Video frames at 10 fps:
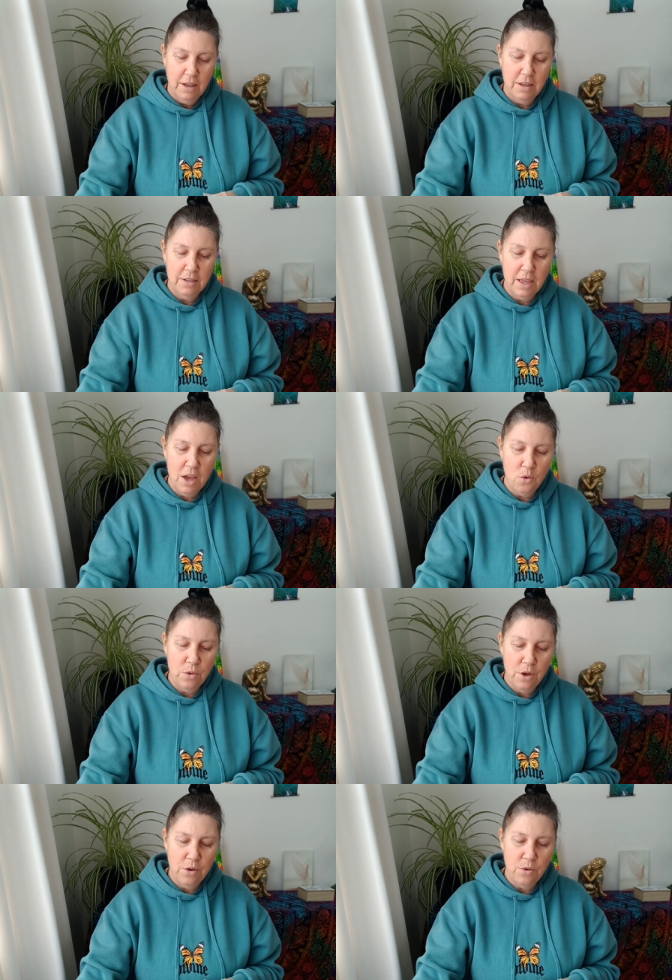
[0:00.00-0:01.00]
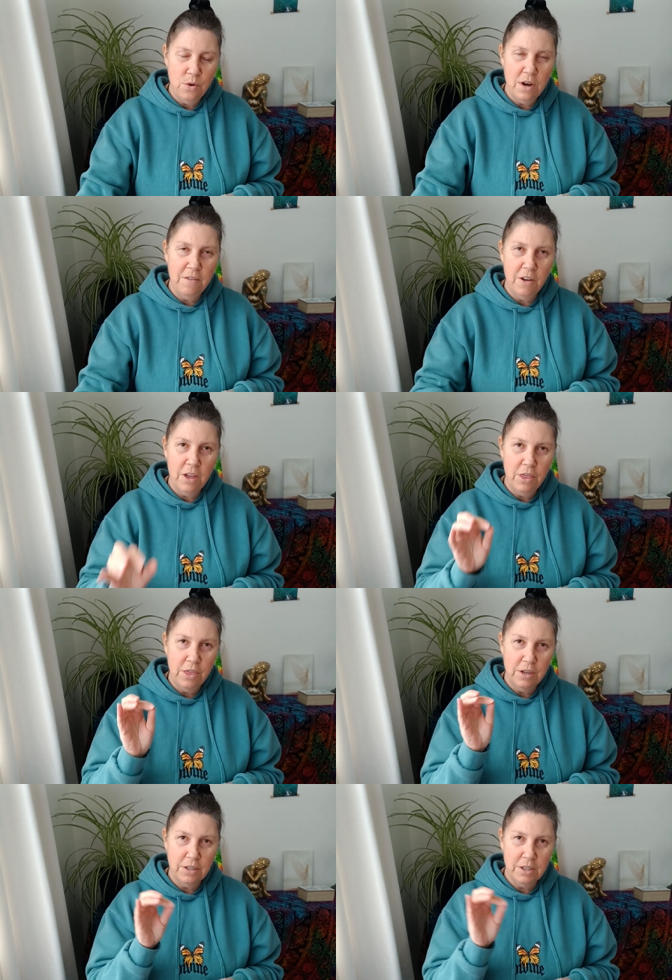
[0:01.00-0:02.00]
is that although you're never
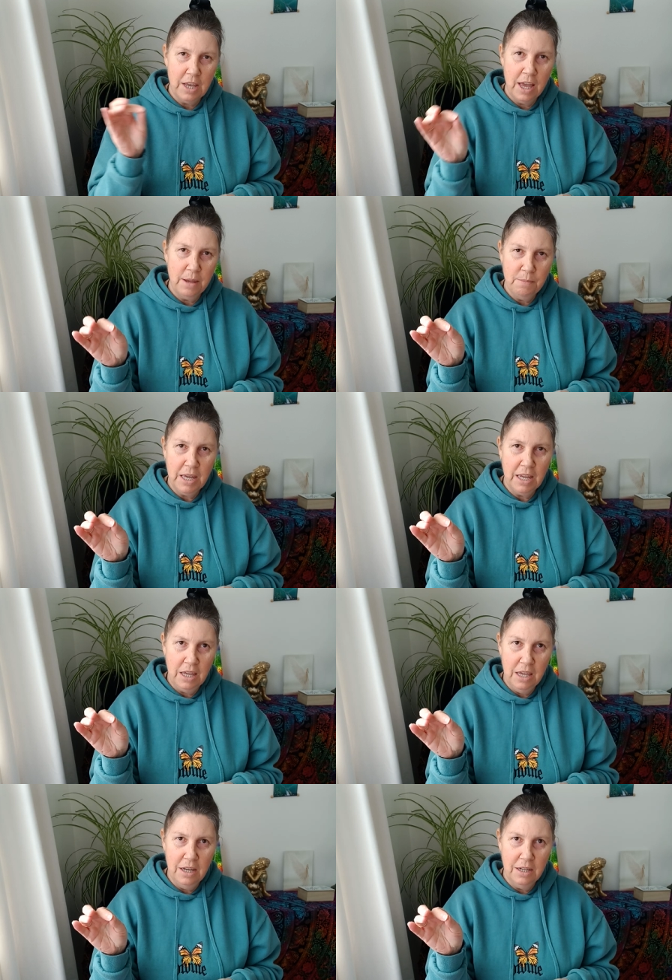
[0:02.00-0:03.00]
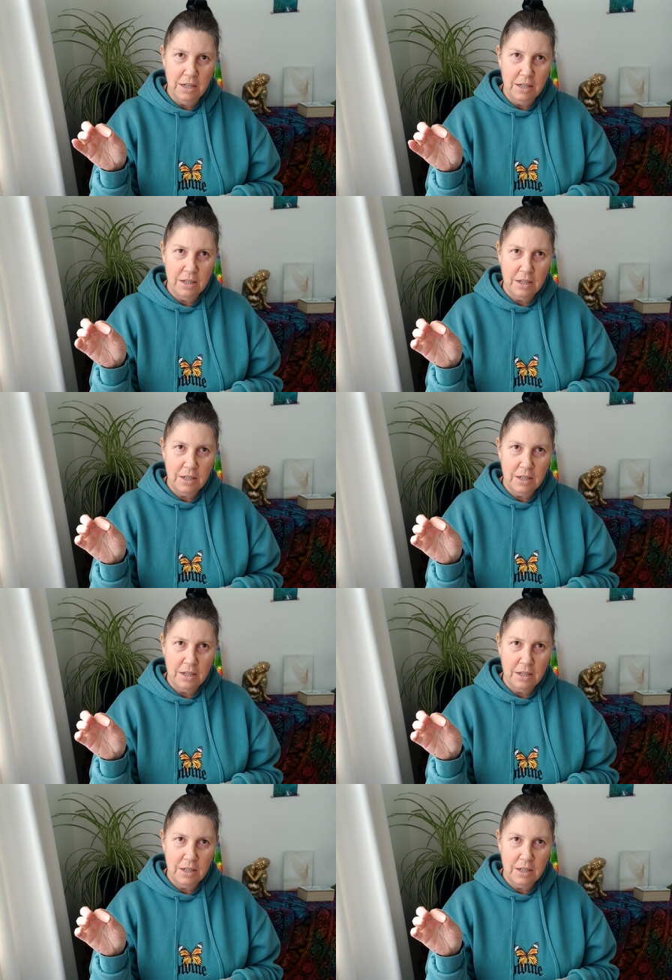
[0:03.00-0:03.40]
the same again,